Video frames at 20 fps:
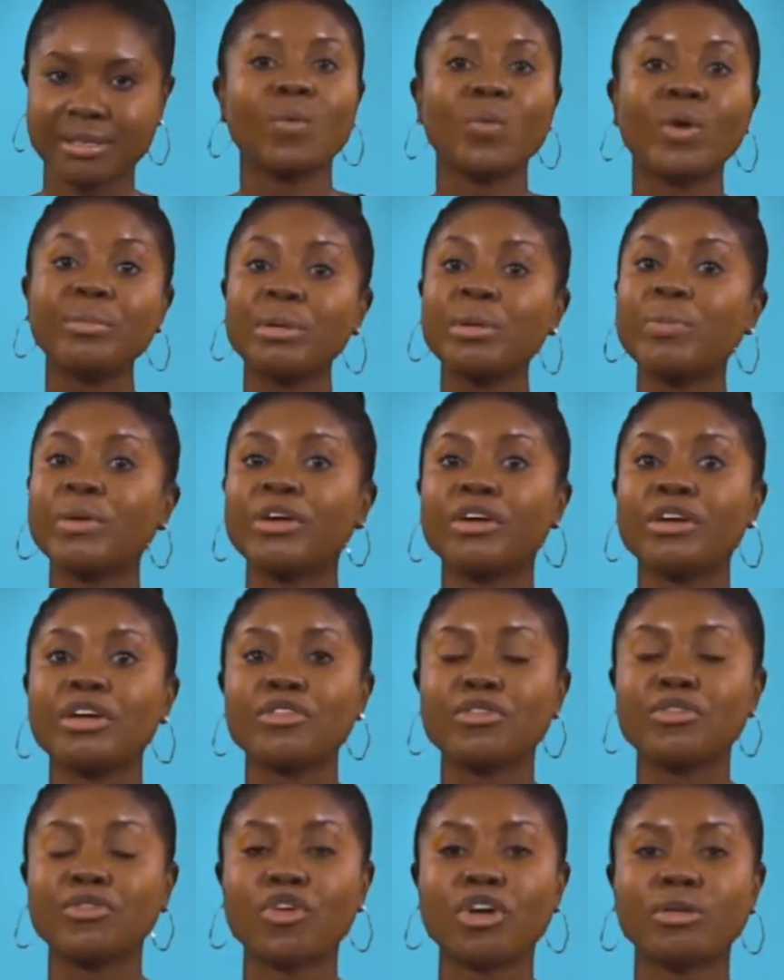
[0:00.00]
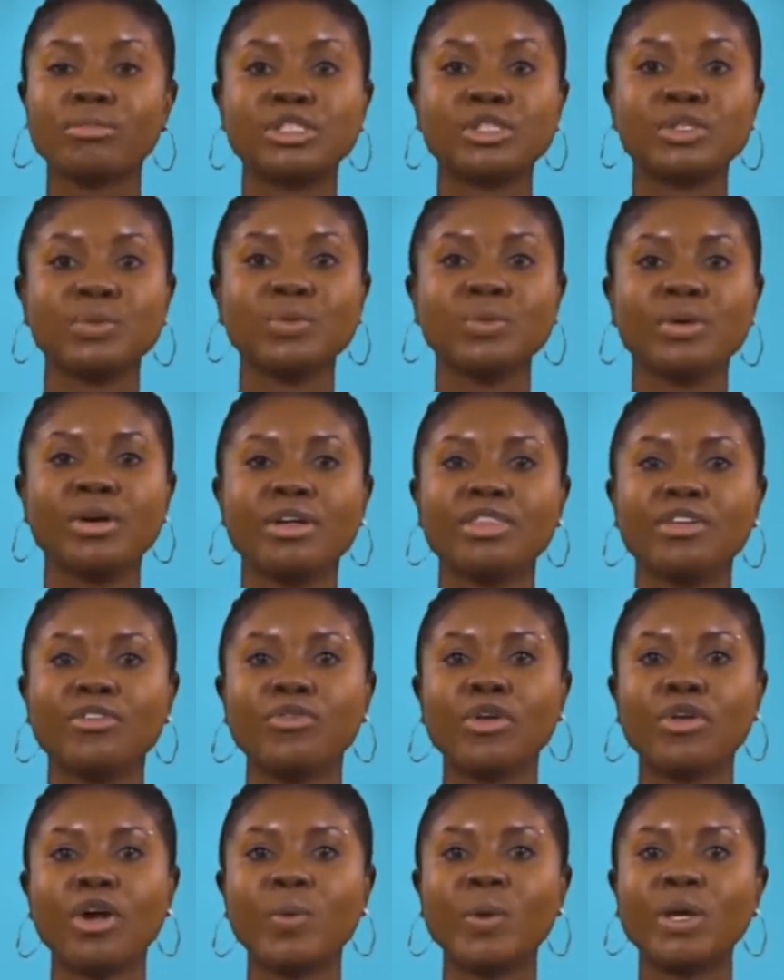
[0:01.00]
When preparing the Form 2, the
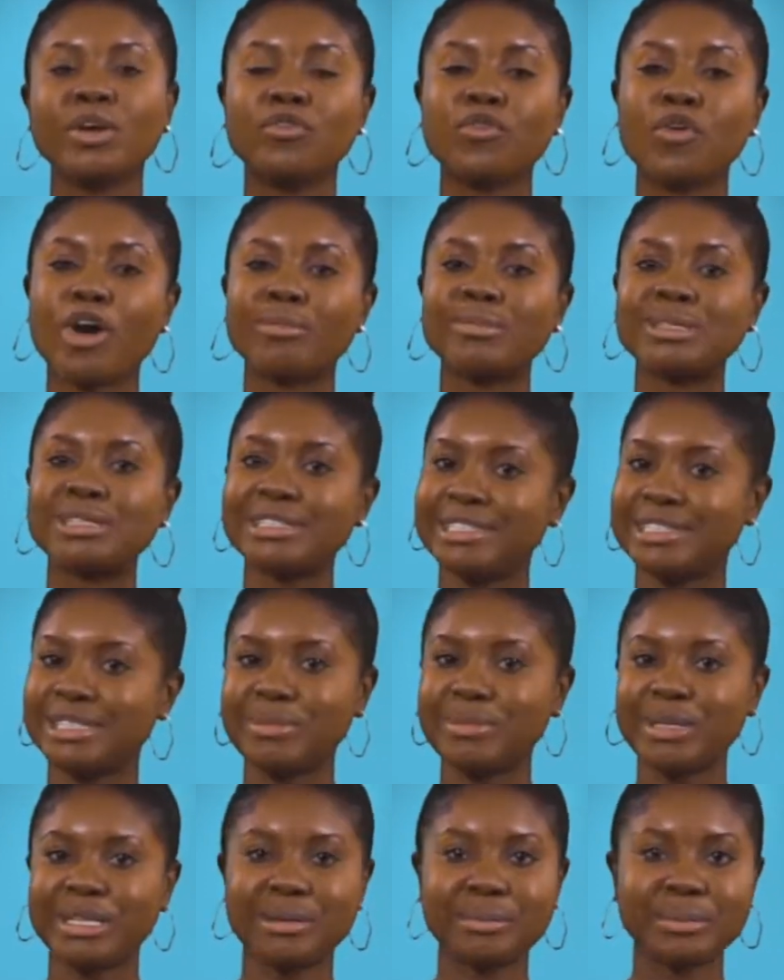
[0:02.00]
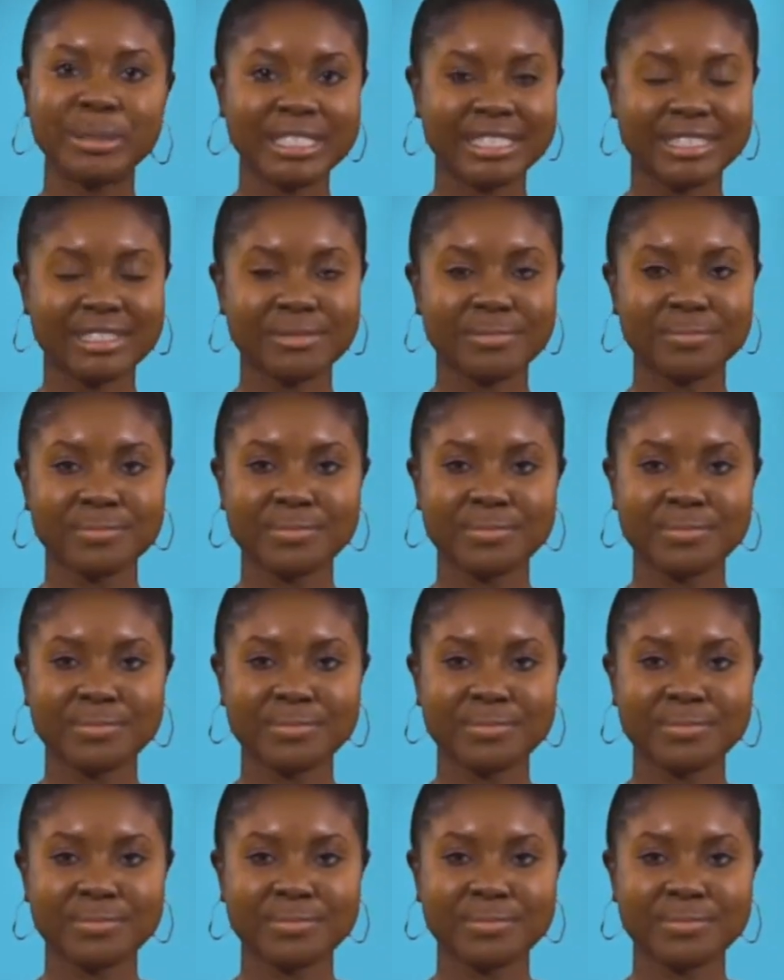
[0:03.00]
following forms need to be completed.